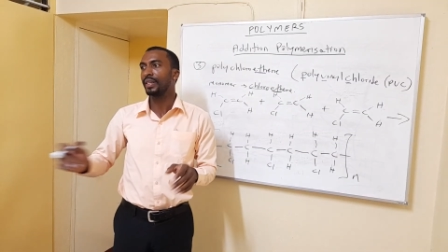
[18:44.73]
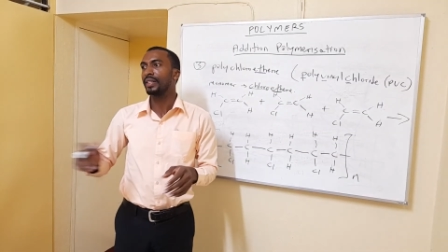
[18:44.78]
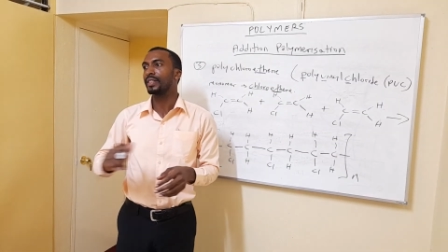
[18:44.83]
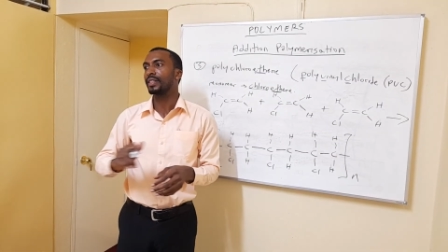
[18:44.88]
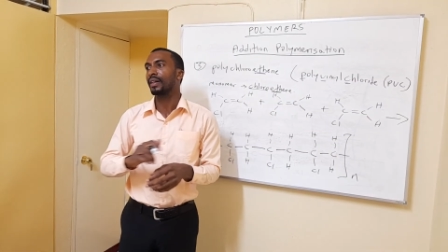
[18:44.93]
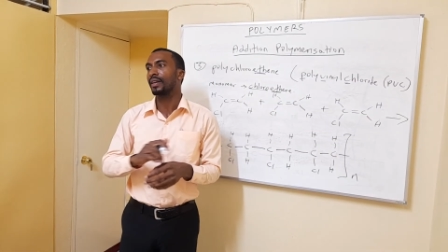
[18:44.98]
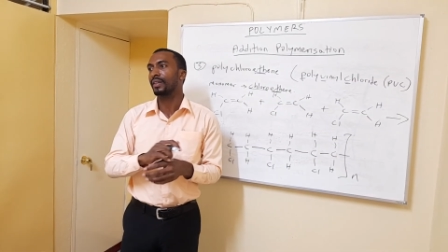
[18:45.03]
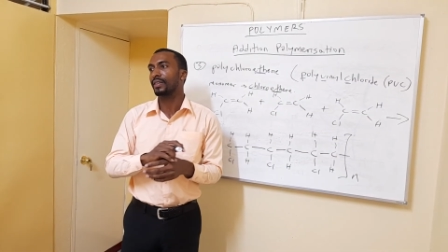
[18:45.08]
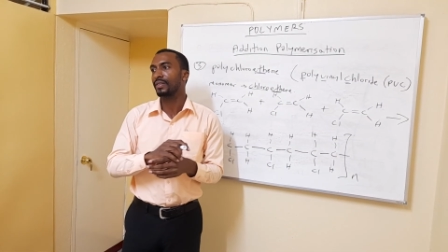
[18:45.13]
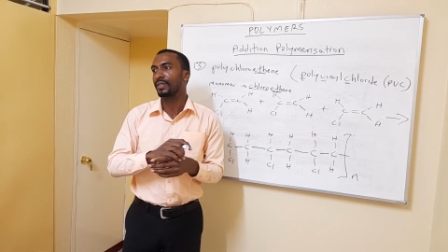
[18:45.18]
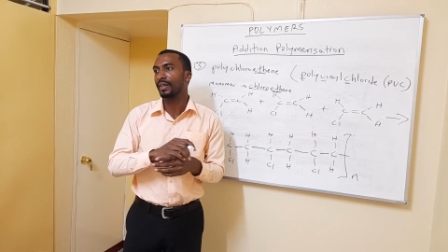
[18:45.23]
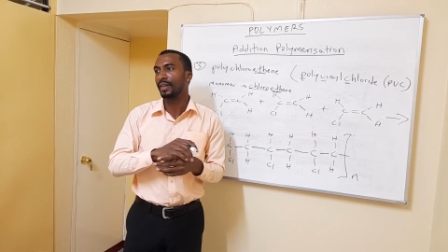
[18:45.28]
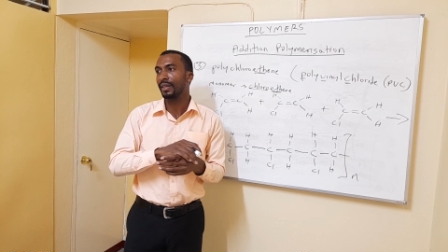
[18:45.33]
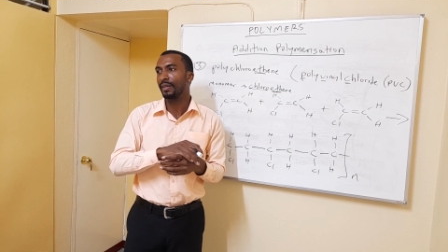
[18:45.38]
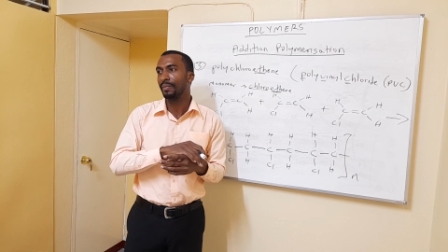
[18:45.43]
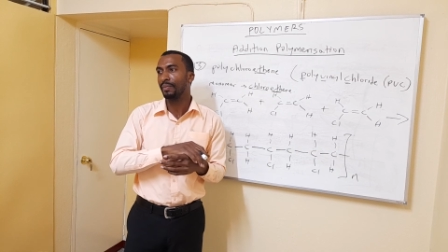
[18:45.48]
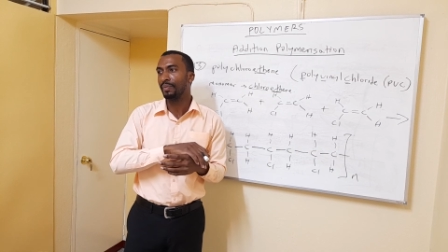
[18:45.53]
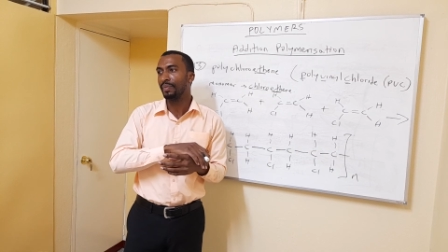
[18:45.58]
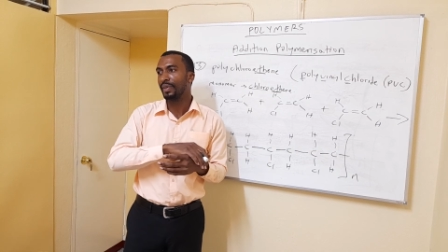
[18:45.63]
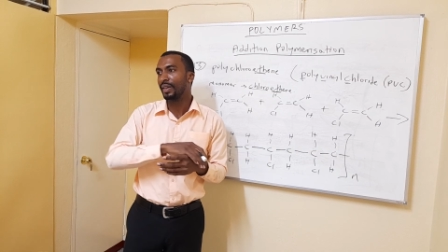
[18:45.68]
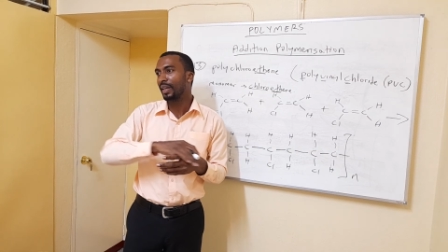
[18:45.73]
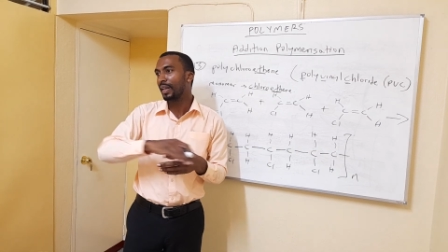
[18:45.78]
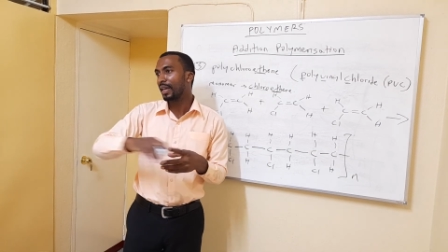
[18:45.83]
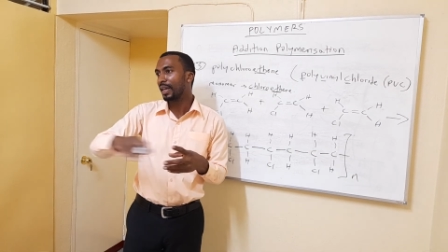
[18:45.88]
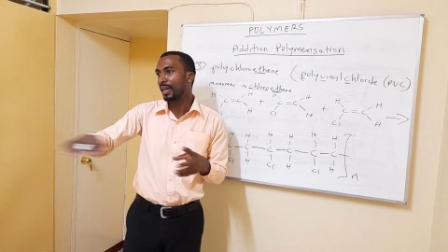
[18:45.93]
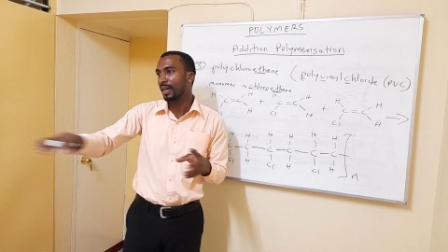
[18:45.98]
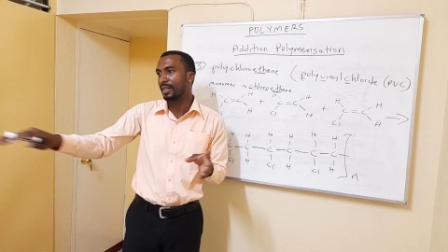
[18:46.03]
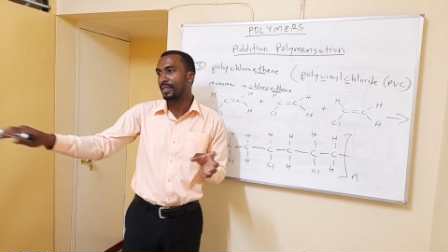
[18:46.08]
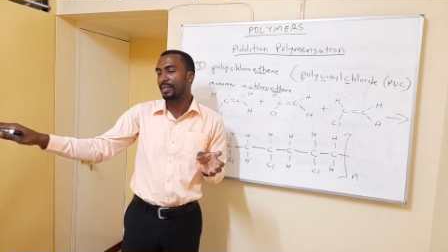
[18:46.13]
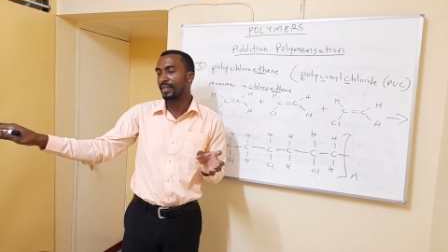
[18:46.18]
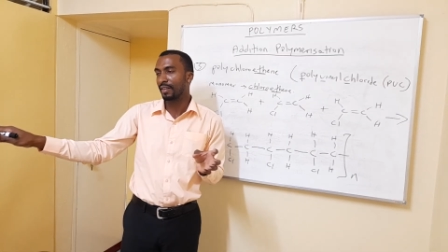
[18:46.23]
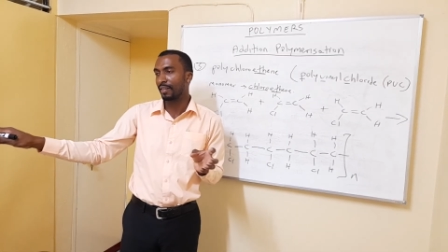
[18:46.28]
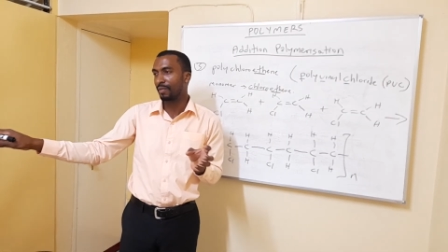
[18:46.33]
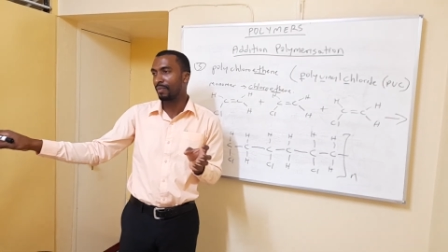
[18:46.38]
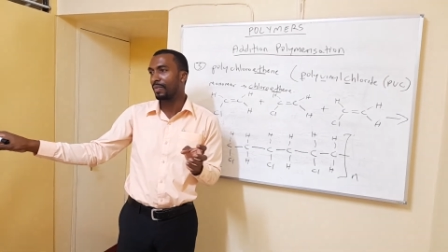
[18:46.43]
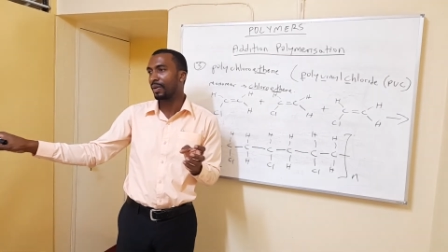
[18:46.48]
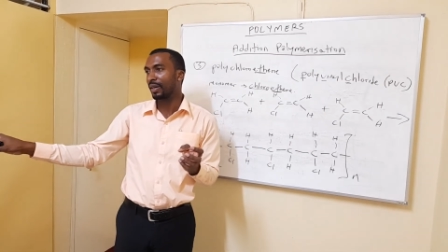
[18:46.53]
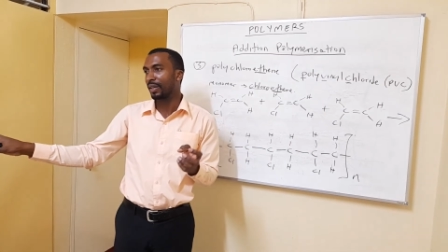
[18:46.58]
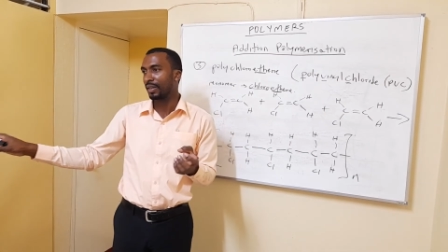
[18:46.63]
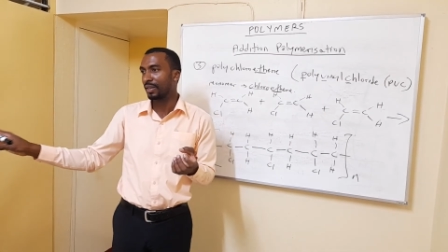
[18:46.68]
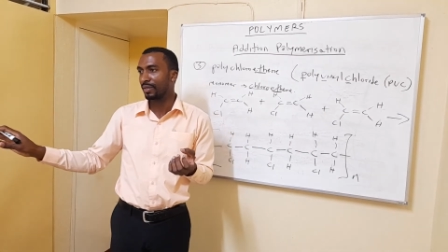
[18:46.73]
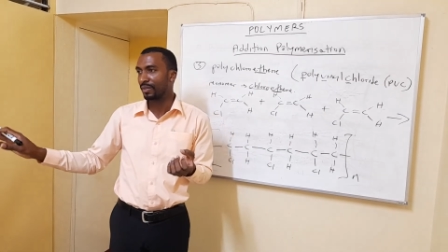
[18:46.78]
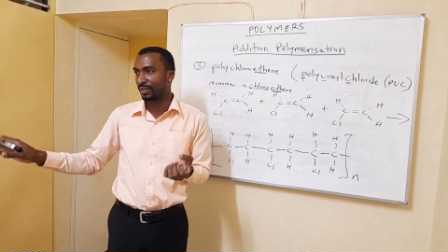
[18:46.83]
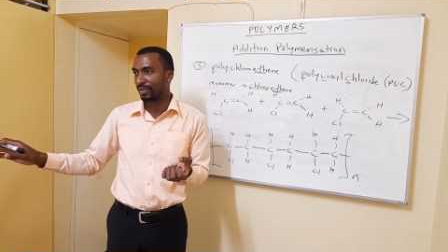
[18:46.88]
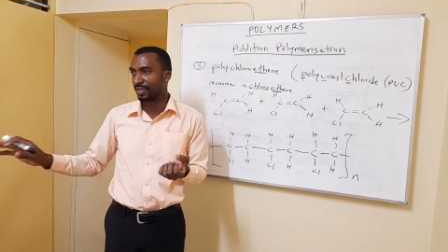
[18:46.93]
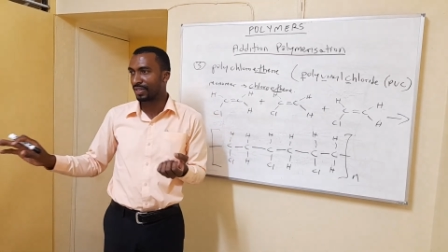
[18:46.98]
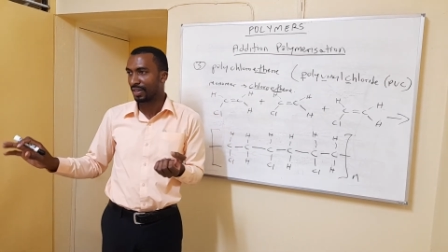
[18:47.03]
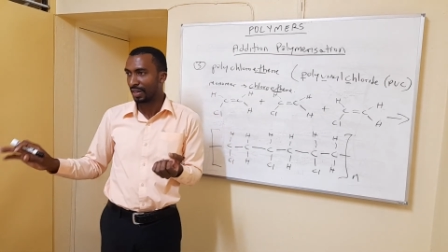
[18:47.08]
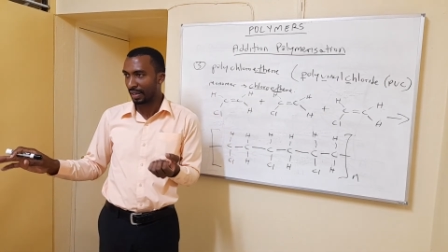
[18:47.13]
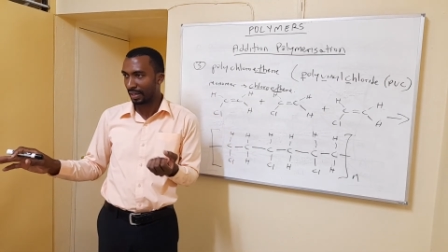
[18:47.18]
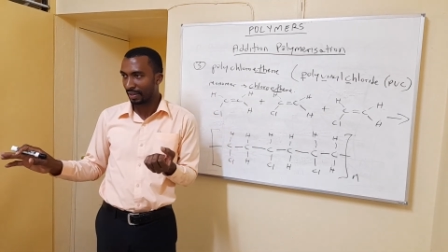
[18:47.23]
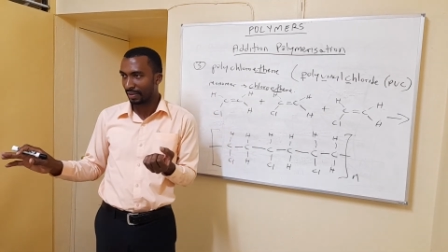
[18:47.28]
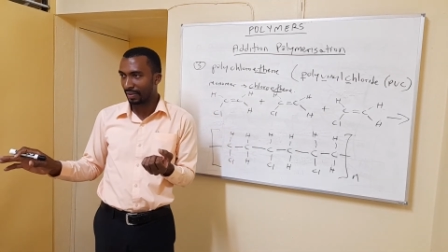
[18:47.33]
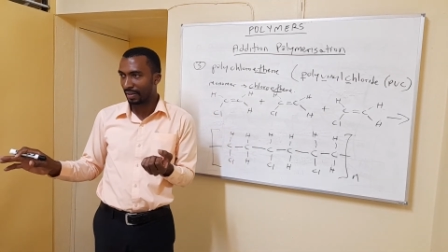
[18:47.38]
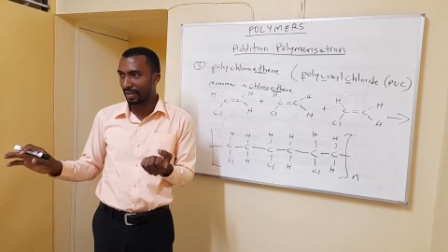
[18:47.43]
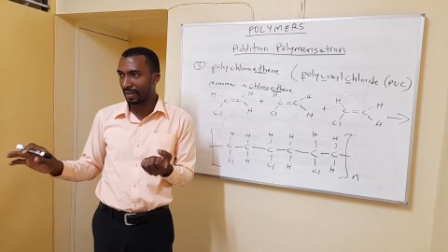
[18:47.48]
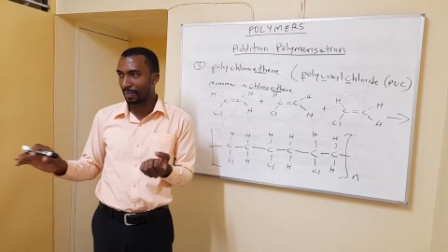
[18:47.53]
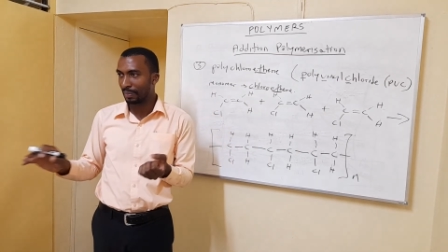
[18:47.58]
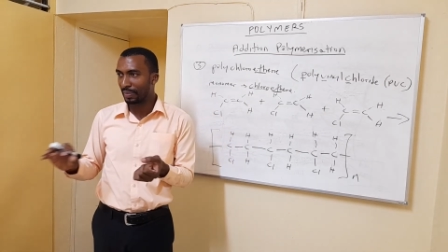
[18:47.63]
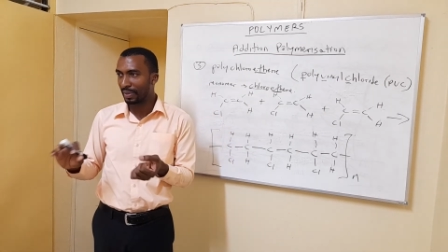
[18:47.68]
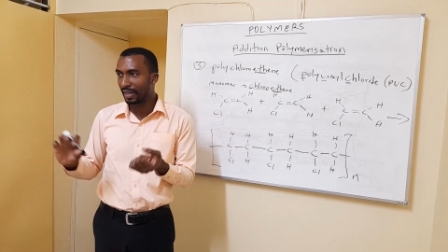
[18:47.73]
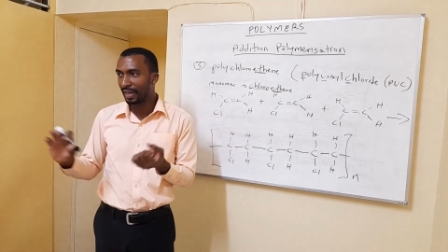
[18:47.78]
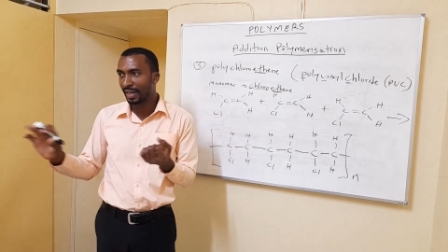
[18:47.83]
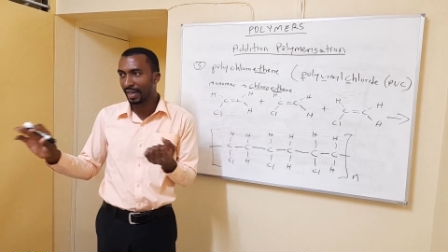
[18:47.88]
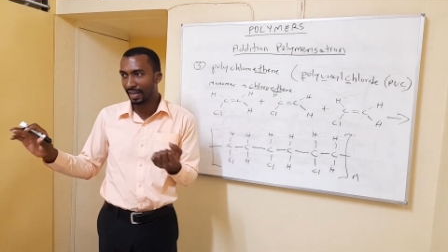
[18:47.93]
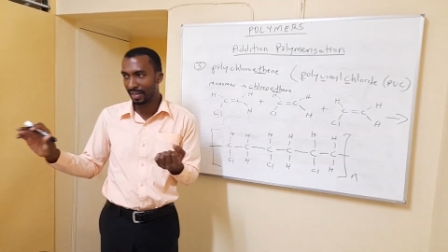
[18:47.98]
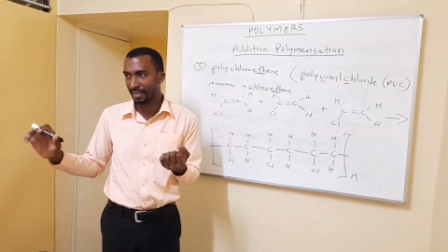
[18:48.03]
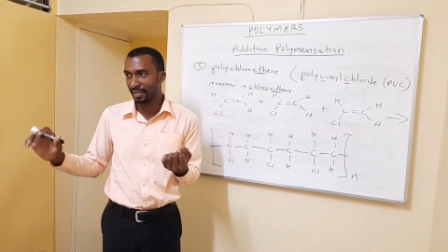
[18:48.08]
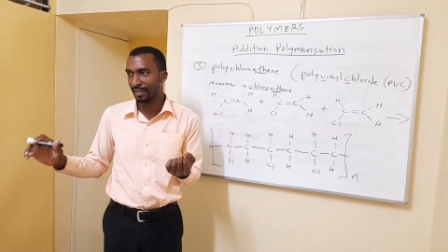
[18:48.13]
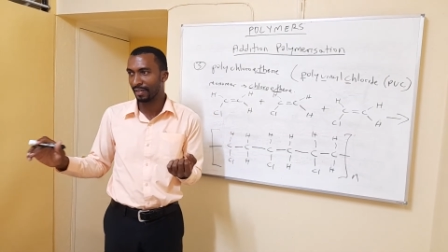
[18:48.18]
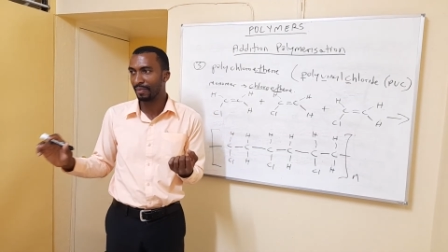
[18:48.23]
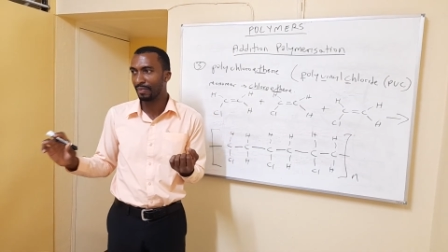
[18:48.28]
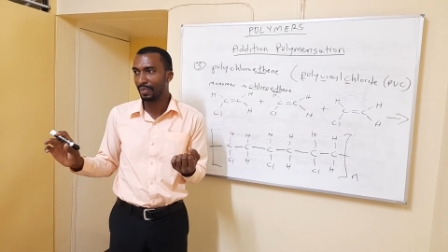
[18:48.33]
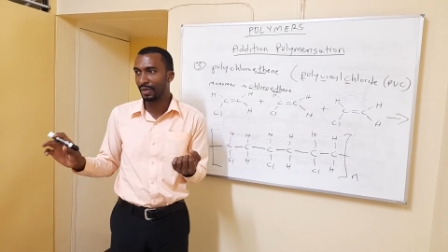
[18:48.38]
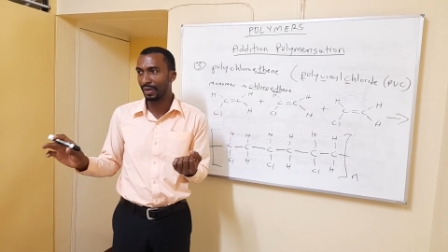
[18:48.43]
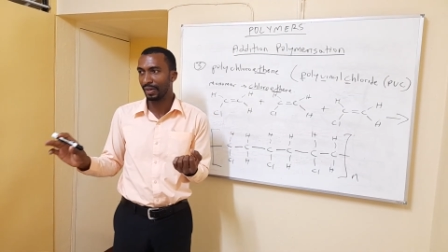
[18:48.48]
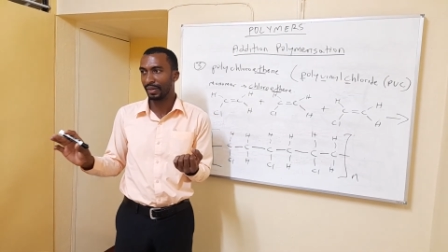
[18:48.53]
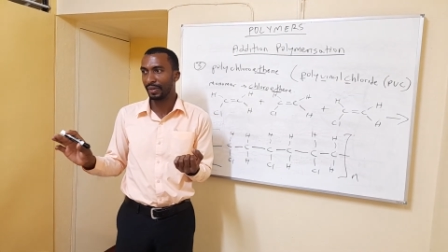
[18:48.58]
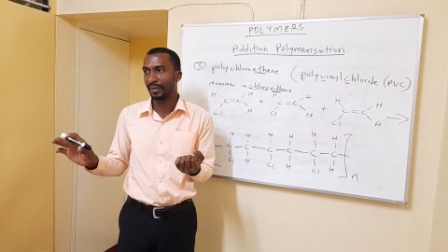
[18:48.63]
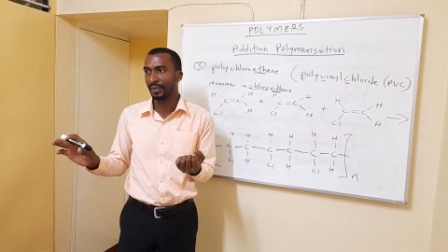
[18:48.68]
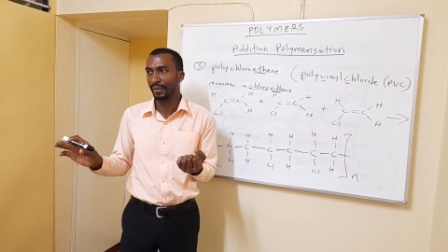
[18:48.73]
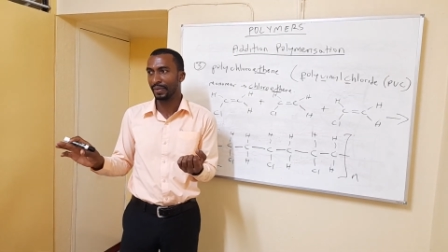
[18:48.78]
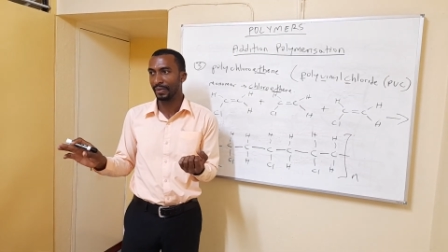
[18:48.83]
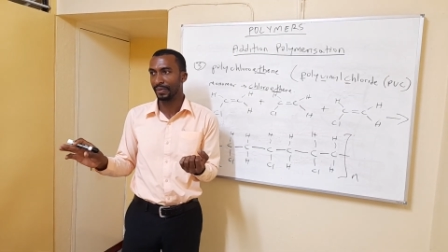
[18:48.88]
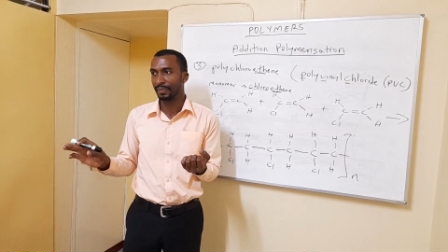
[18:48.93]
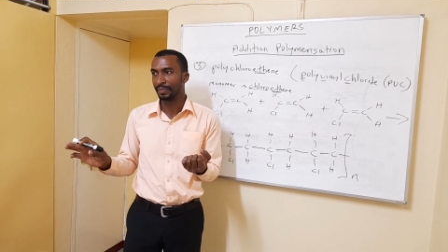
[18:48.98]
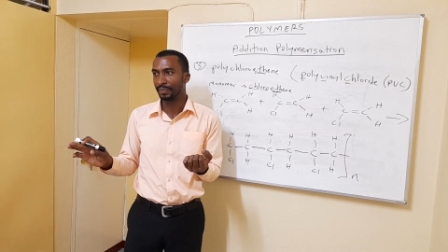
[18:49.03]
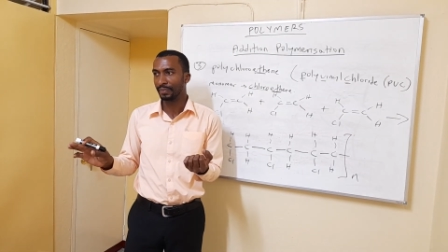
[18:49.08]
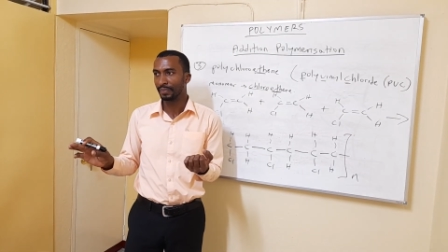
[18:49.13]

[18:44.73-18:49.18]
it's actually millions of molecules joined together, billions of molecules.